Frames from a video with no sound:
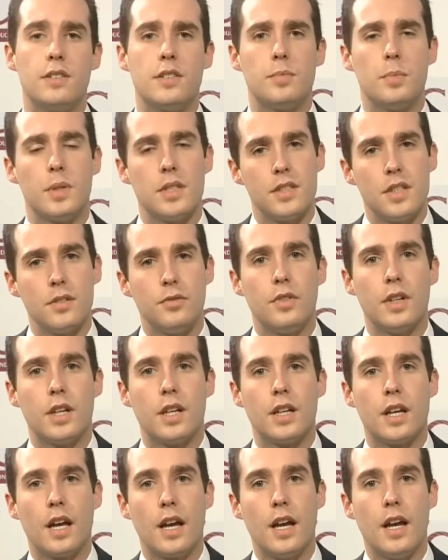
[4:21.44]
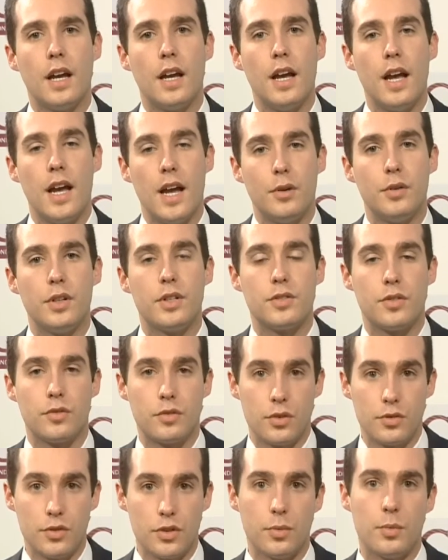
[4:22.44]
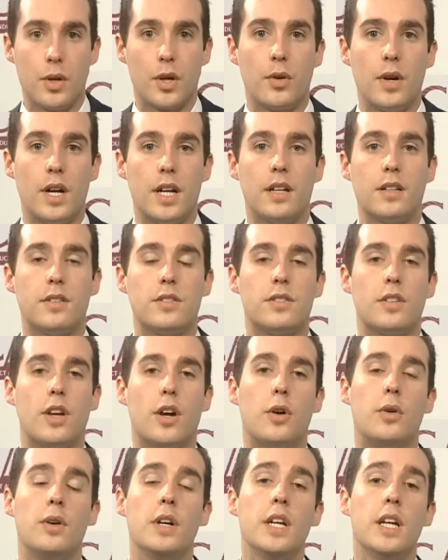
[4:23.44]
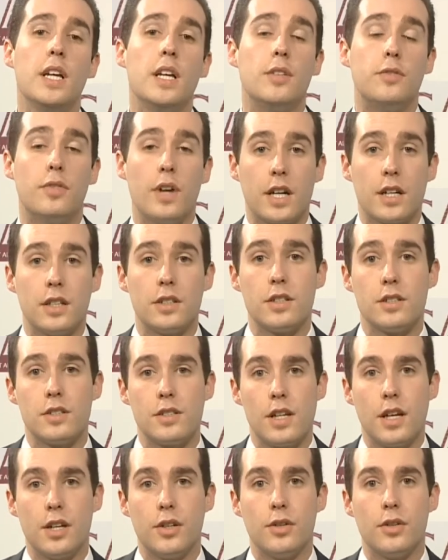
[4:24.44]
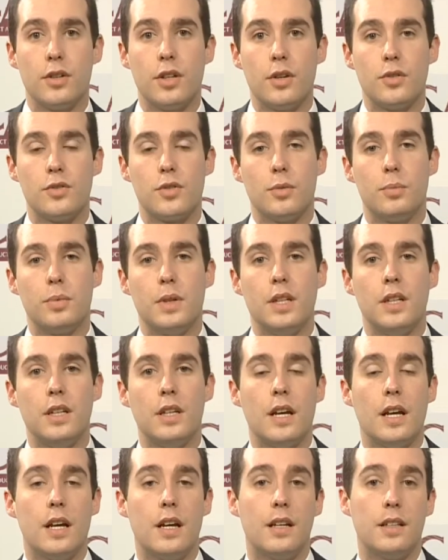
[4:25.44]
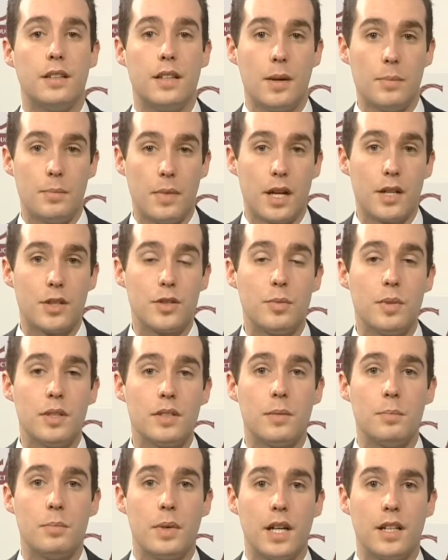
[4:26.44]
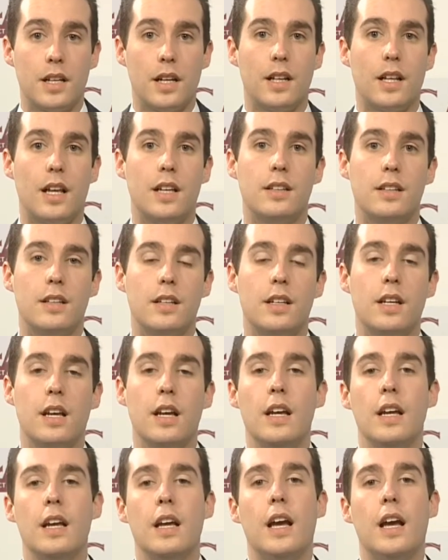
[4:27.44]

specific areas of consumer credit. So if I can just tell you, those will be debt management and payday lending.